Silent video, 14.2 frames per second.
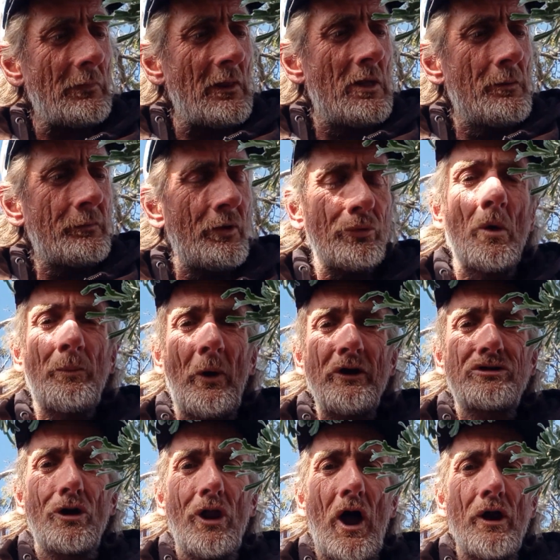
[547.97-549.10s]
Because one
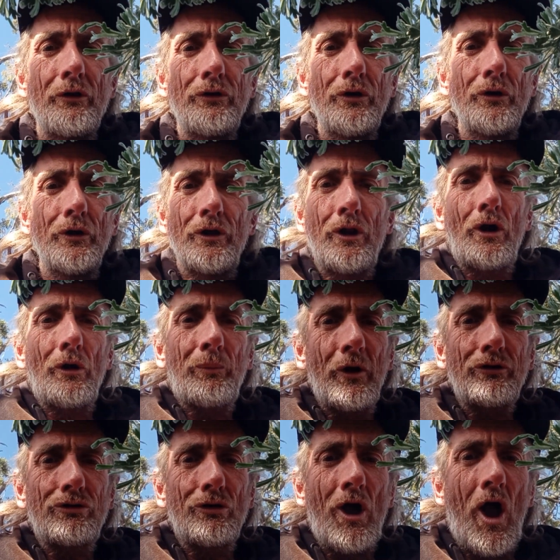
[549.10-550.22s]
place you're allowed to do it, and another
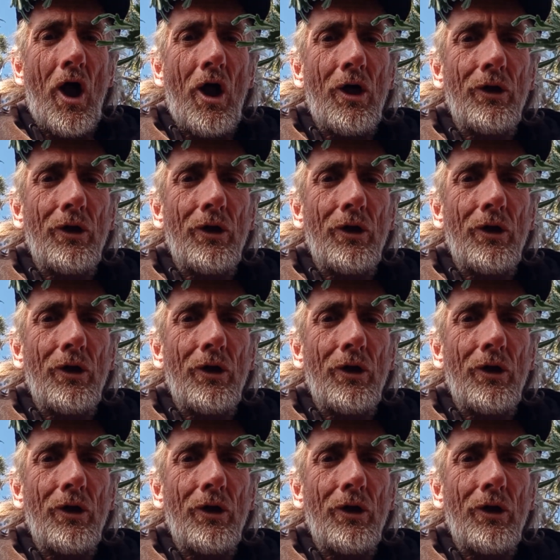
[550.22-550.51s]
place you're not,